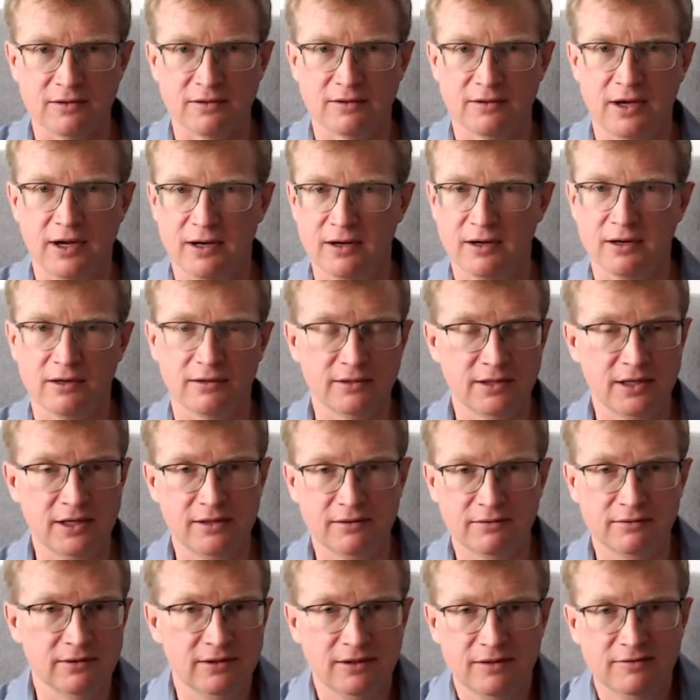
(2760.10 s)
their
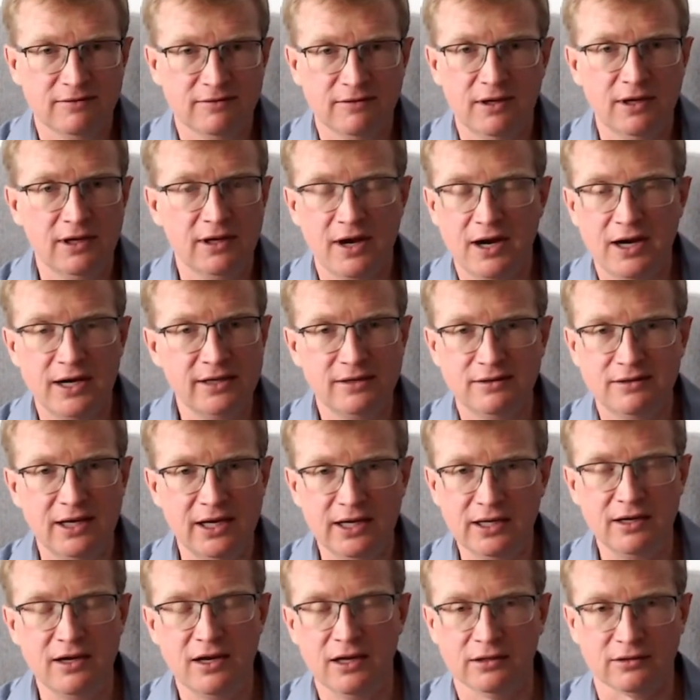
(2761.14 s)
let's say,
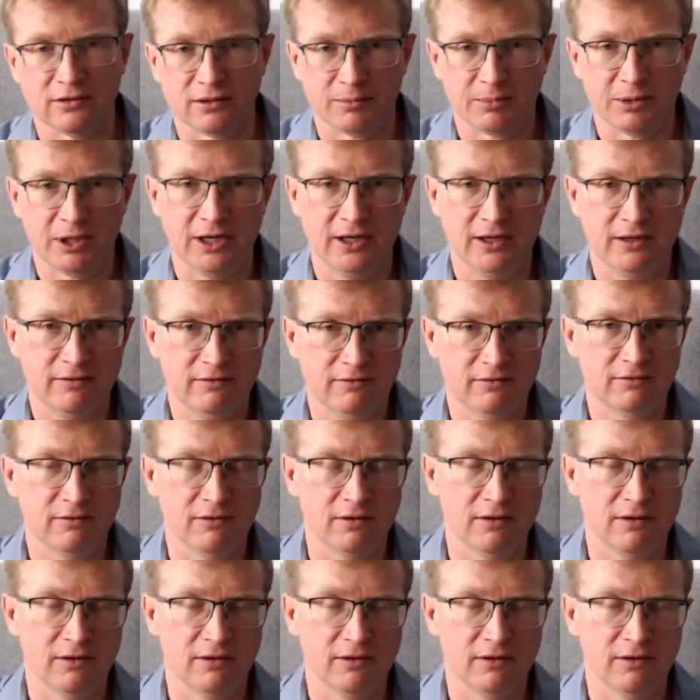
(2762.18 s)
high-tech enterprise,